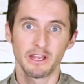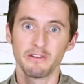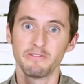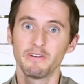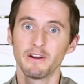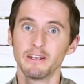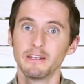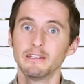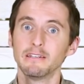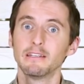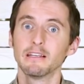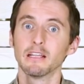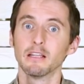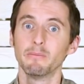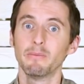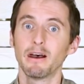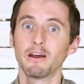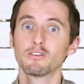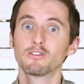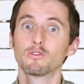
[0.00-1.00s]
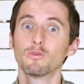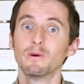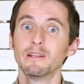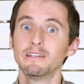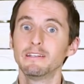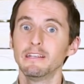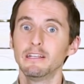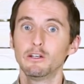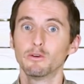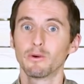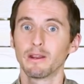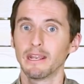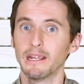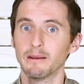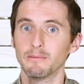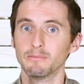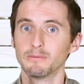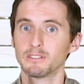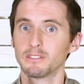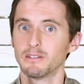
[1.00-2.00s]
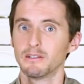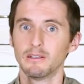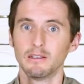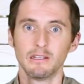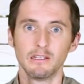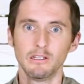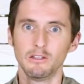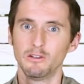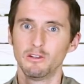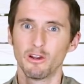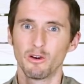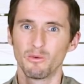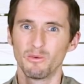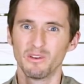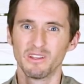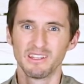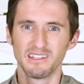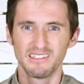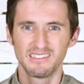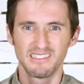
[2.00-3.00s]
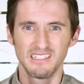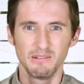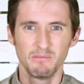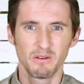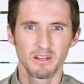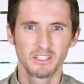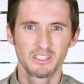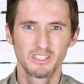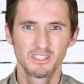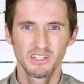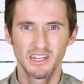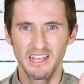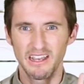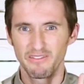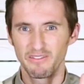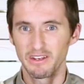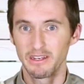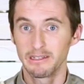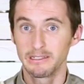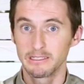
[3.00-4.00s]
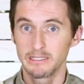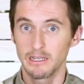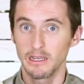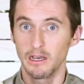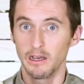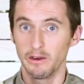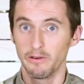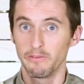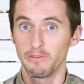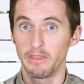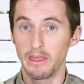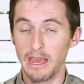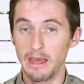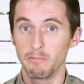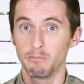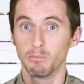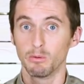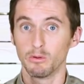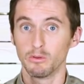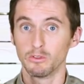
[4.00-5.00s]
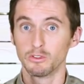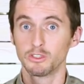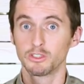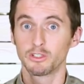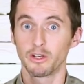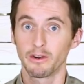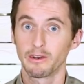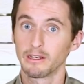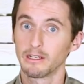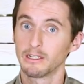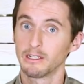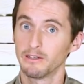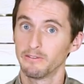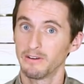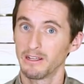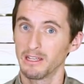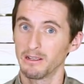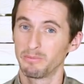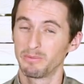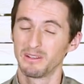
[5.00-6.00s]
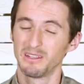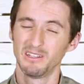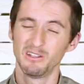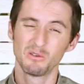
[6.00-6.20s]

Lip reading: I find until about 20 grams, you don't really see much evidence of that bulge starting to develop.